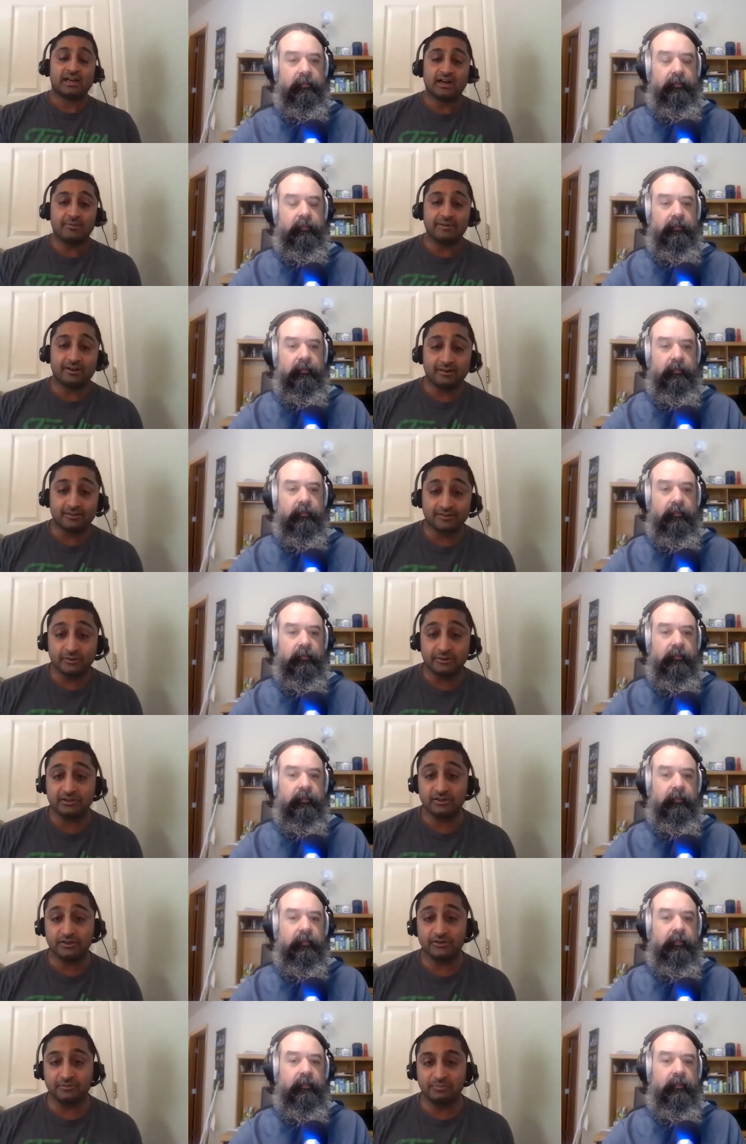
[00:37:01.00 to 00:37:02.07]
Speaker 1: It also
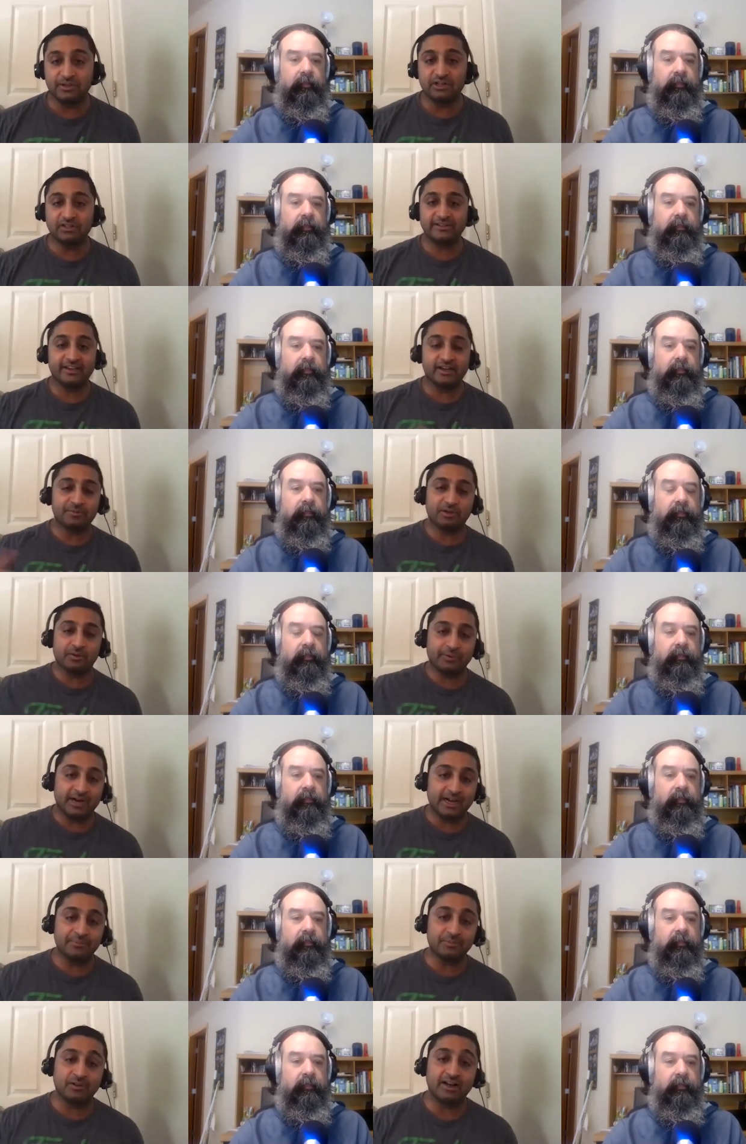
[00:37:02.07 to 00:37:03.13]
includes building up your
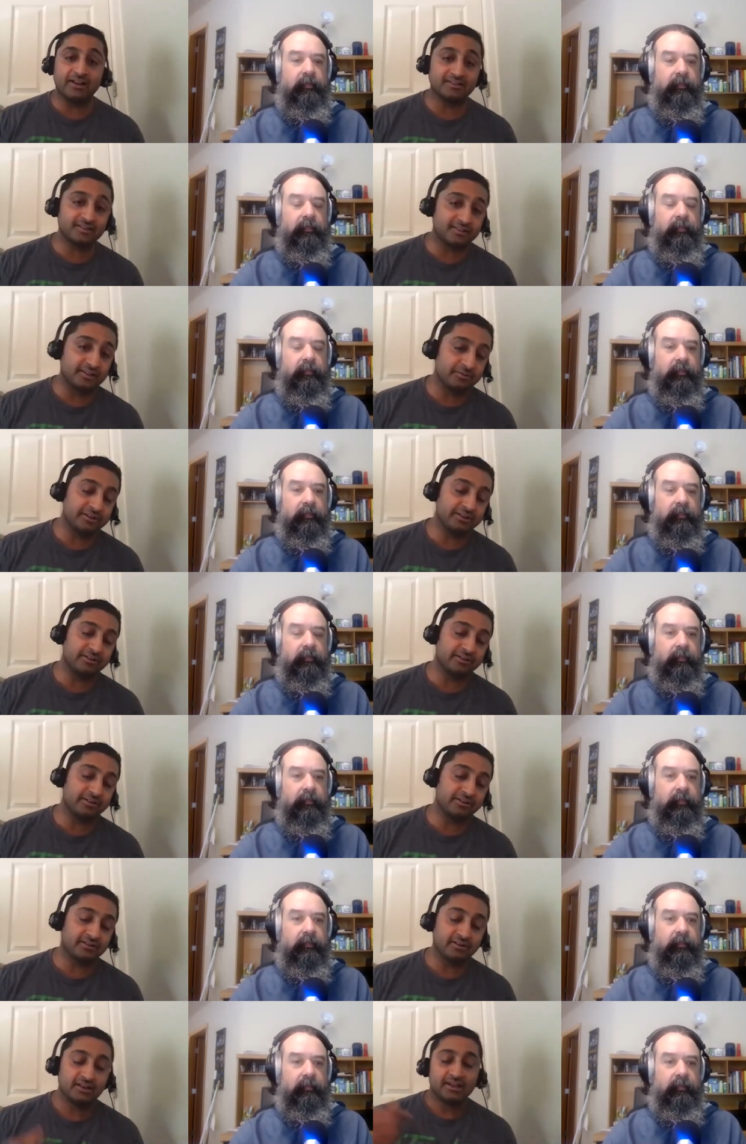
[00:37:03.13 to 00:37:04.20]
pipeline so that when
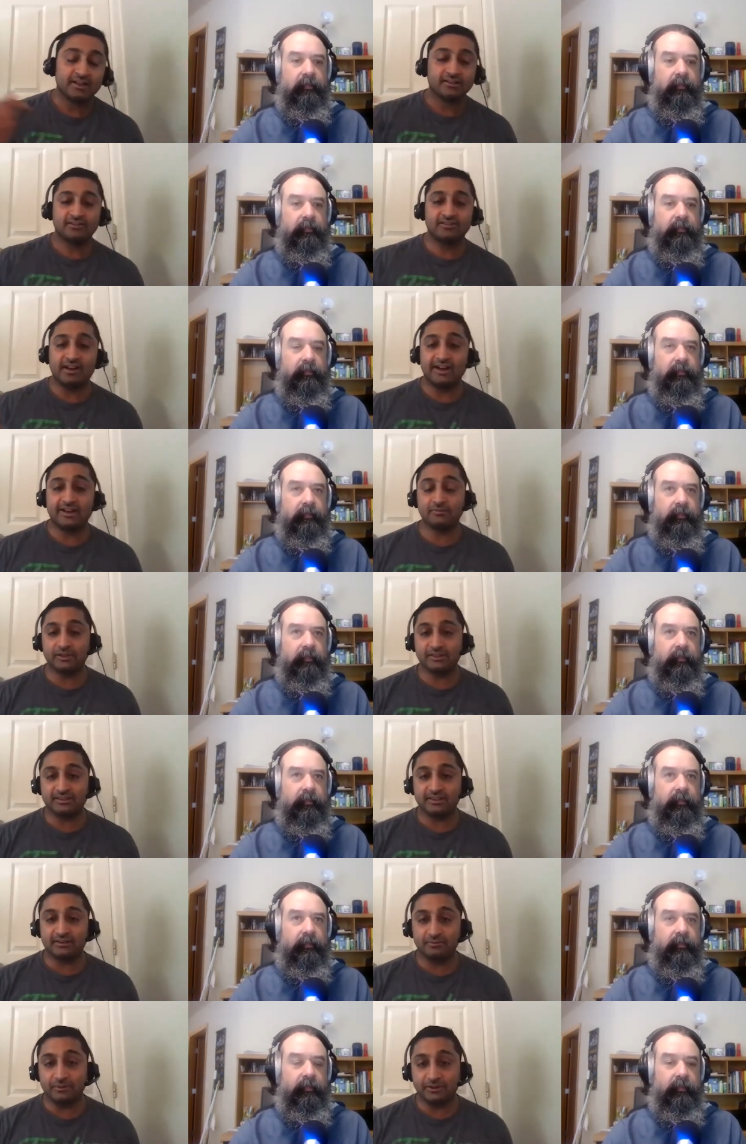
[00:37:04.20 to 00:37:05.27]
you're done
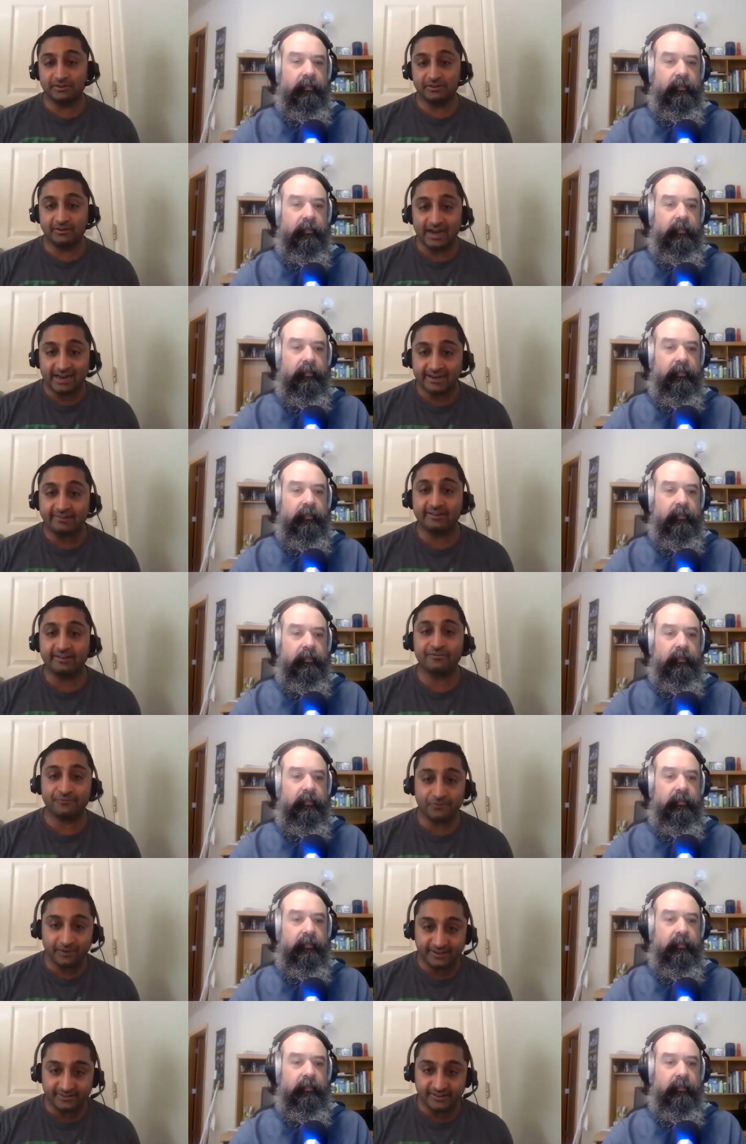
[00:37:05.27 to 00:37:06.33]
with your hiring
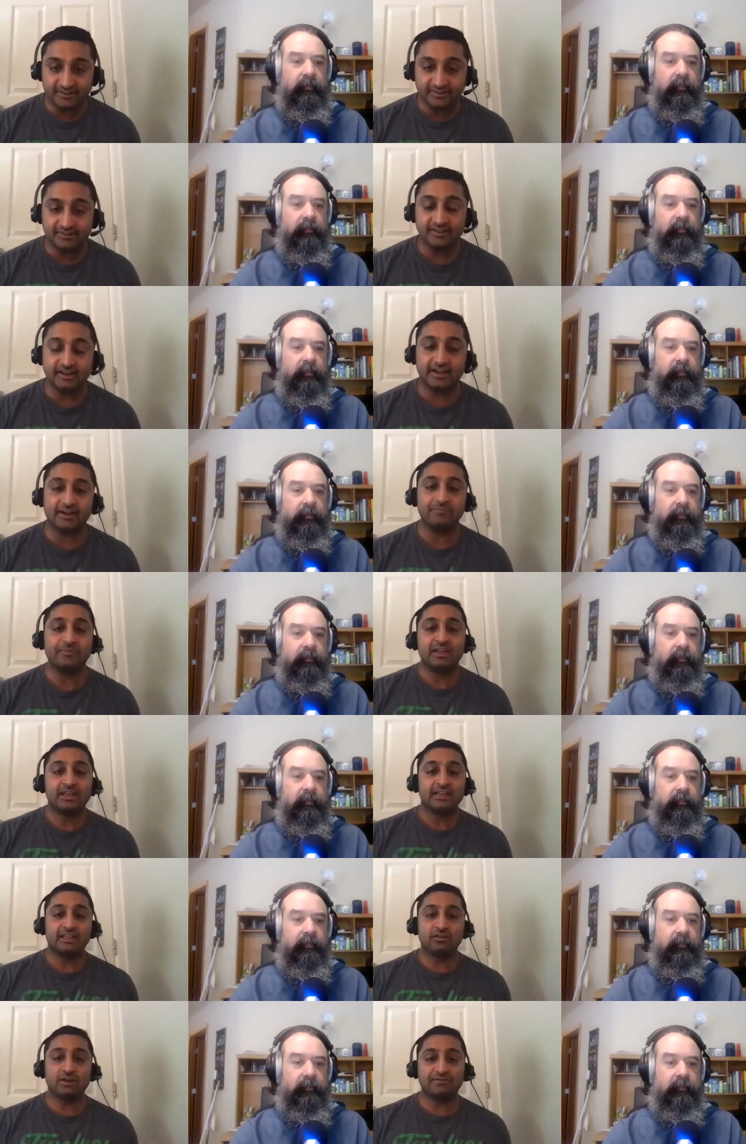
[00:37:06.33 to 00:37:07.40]
freezes,
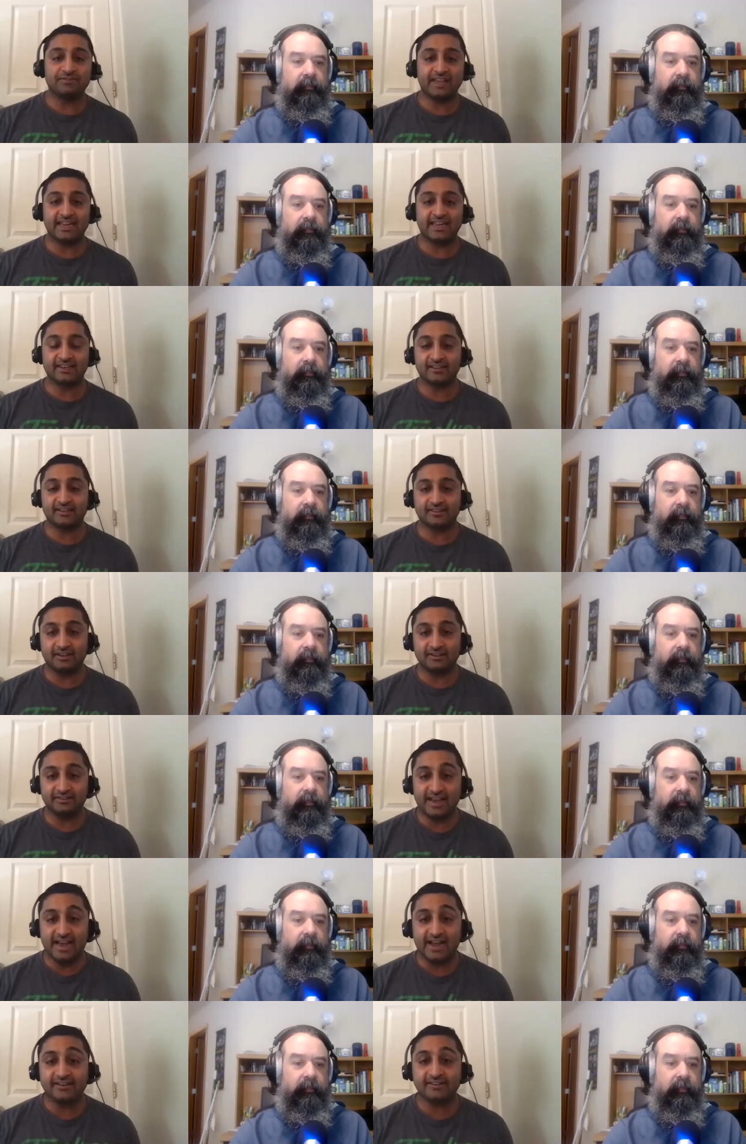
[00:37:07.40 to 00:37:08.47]
you have candidates on
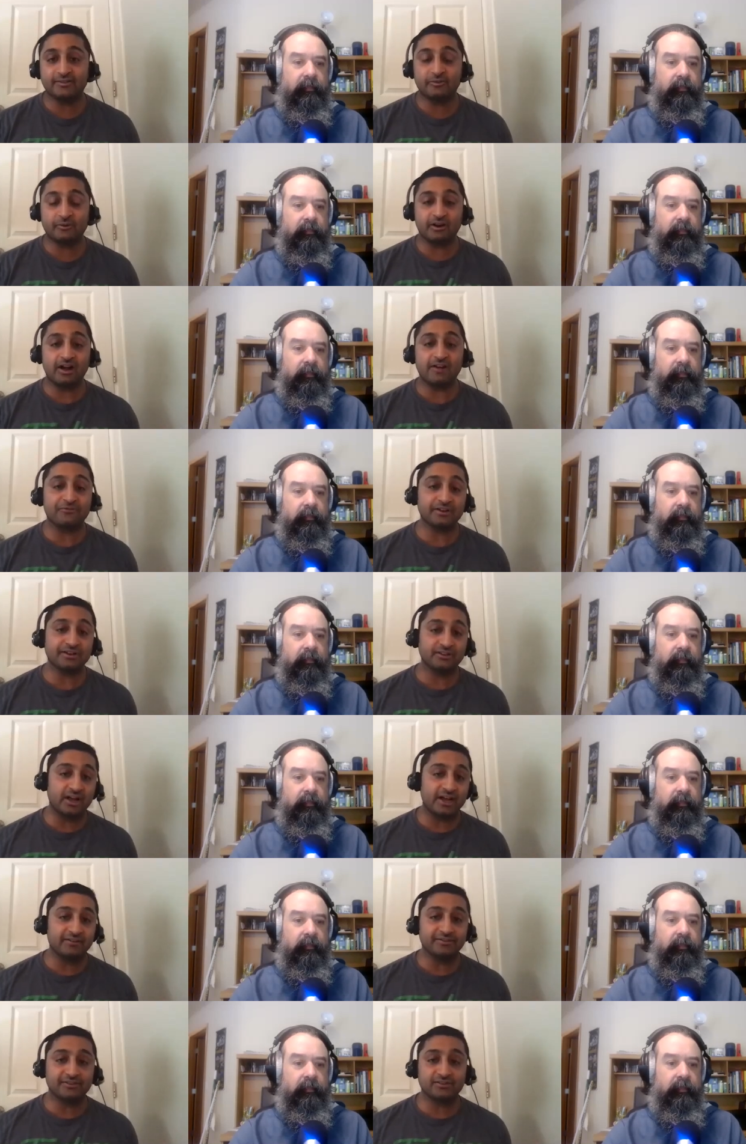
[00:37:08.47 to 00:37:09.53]
deck. So we're offering a
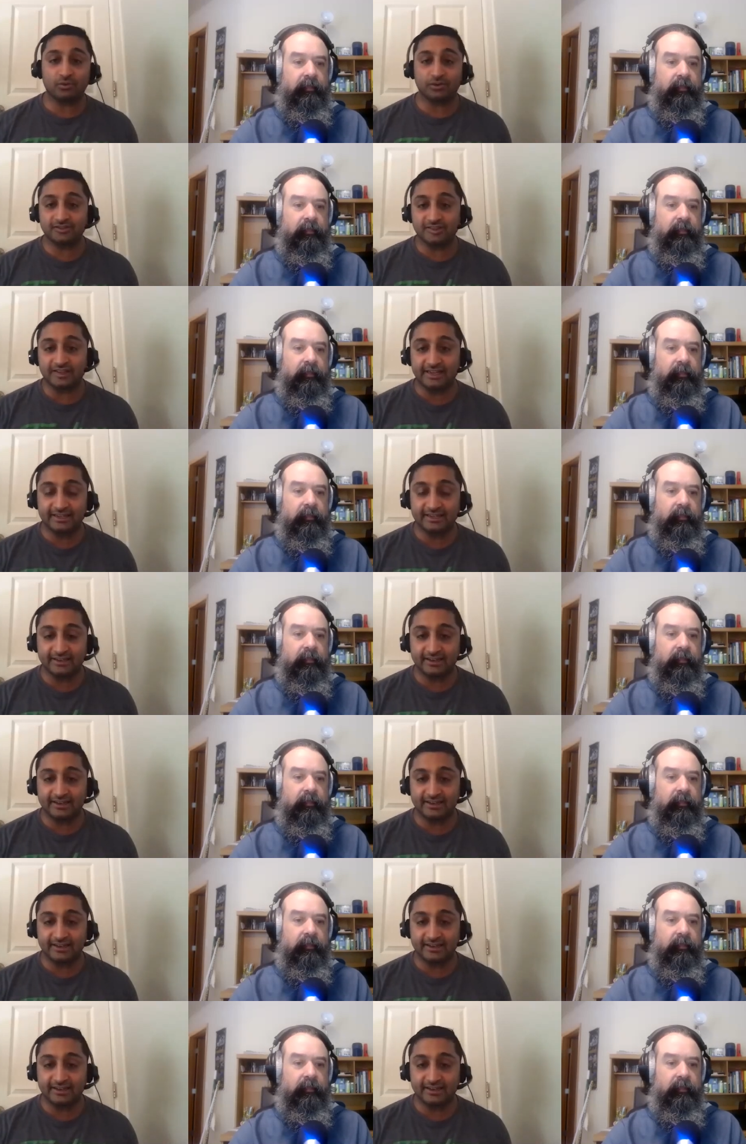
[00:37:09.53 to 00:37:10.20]
lot of sourcing,